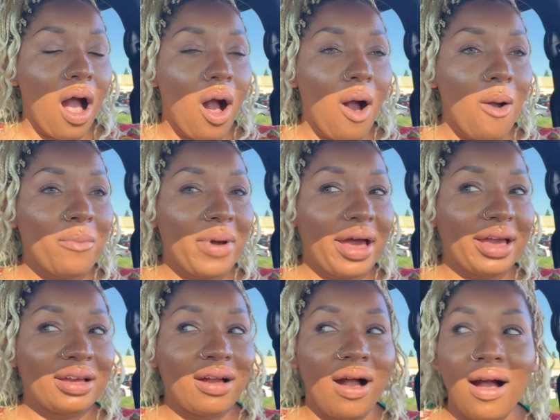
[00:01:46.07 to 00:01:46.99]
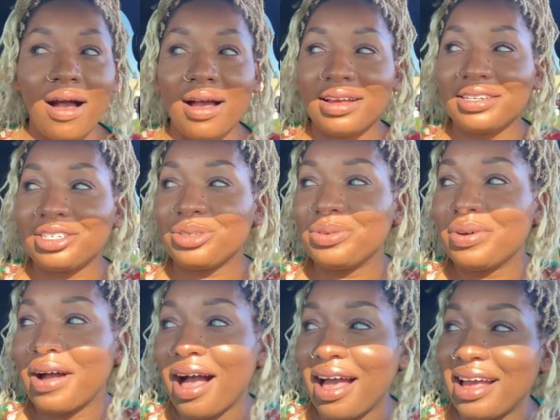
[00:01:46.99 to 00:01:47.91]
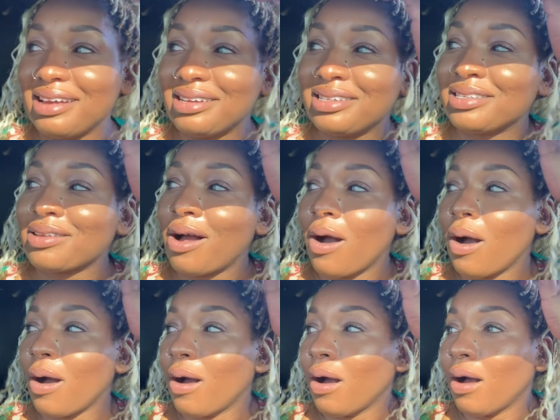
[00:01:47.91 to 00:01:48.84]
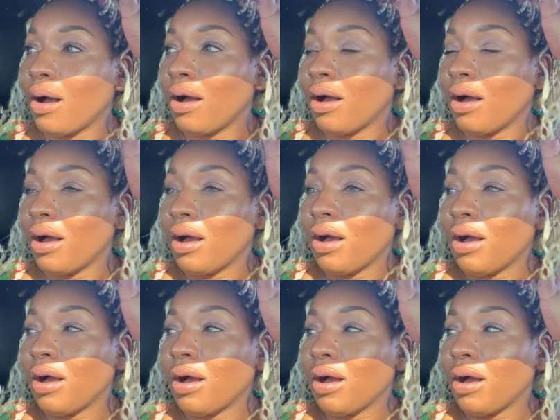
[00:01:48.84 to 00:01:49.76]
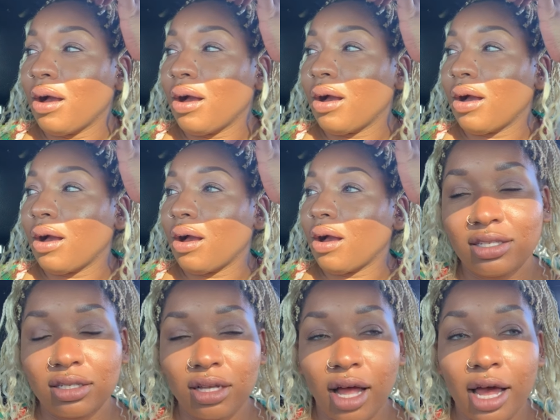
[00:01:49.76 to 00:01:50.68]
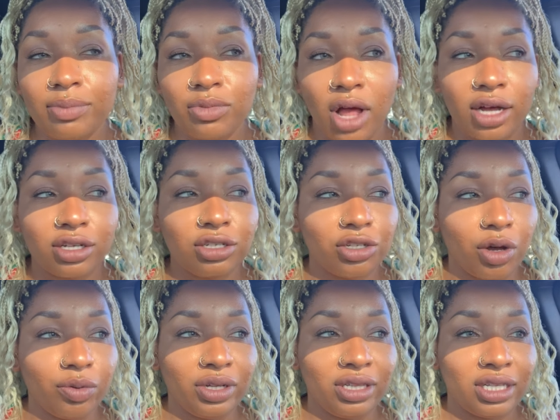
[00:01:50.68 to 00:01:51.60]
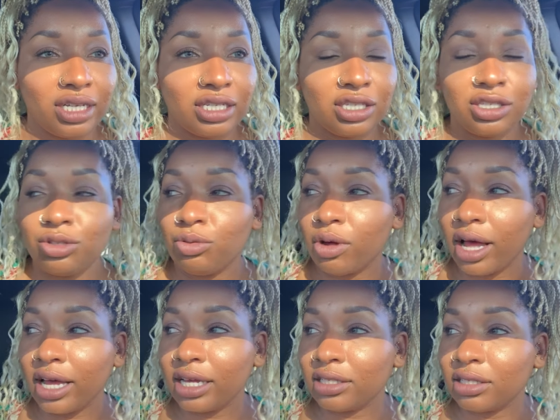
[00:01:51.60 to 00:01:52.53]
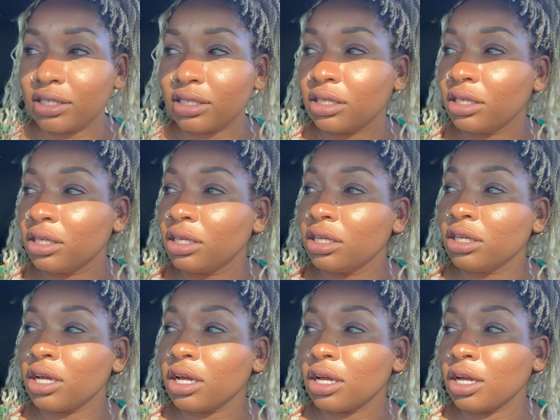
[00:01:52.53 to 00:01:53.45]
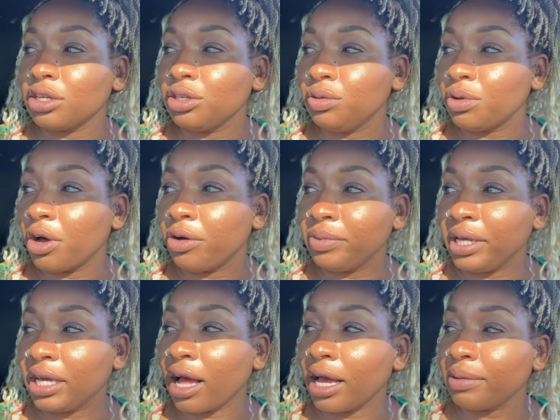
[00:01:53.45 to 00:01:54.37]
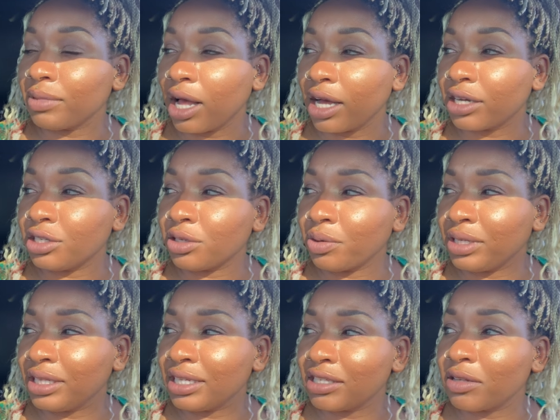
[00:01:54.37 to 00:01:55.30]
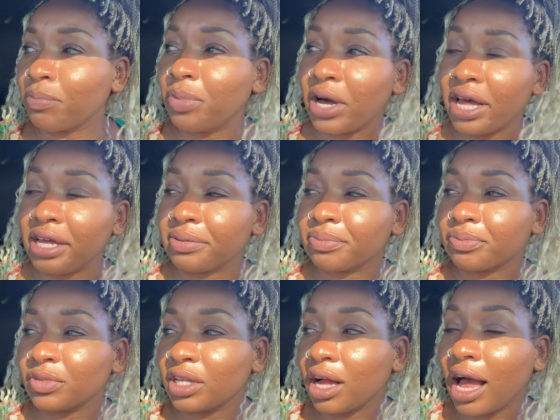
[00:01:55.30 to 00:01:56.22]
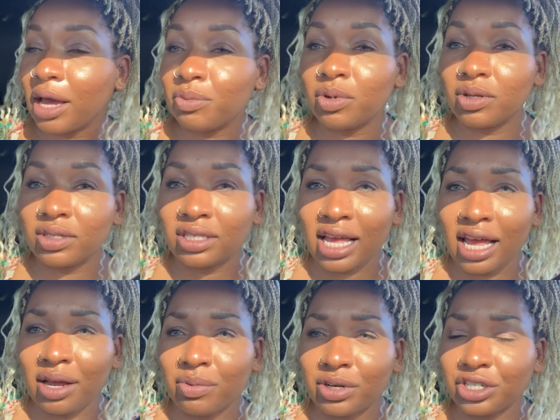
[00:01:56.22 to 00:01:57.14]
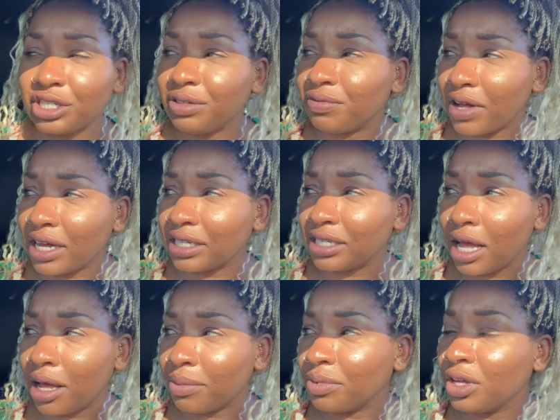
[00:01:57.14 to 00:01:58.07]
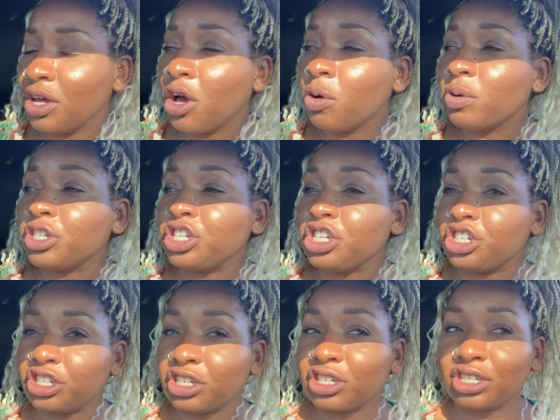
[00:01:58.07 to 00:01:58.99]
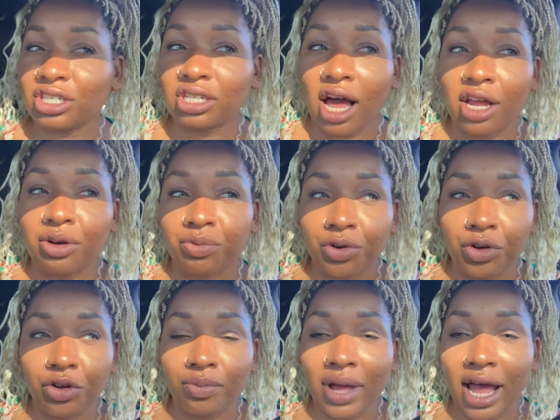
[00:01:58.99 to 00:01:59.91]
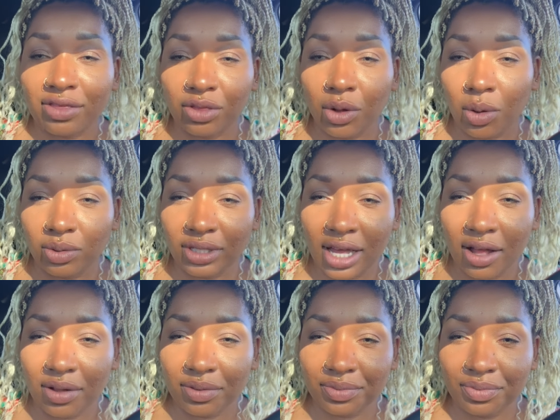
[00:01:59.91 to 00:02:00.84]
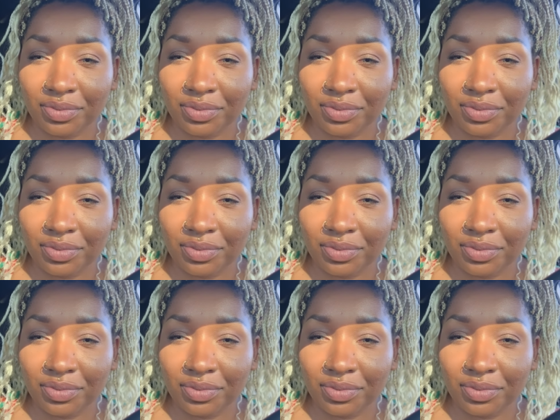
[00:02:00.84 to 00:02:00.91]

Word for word: Oh my gosh, you guys. I'm not condoning this, you guys. You know me, I'm not condoning this, but I will say where she fucked up was she should have just got a room at the hotel.